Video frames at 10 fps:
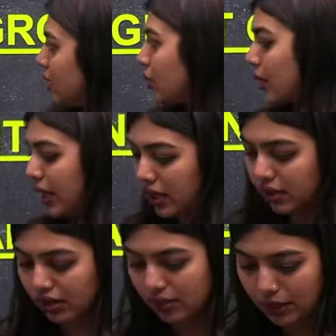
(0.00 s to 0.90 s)
Okay,
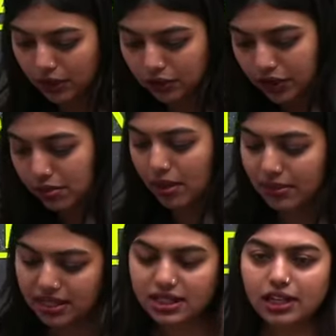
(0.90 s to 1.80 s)
Pankhuri ma'am
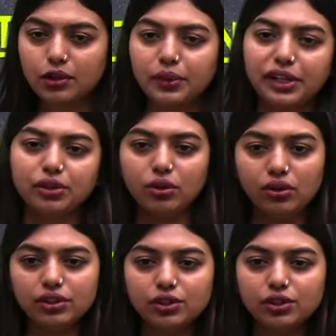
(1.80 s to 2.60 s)
has done a video.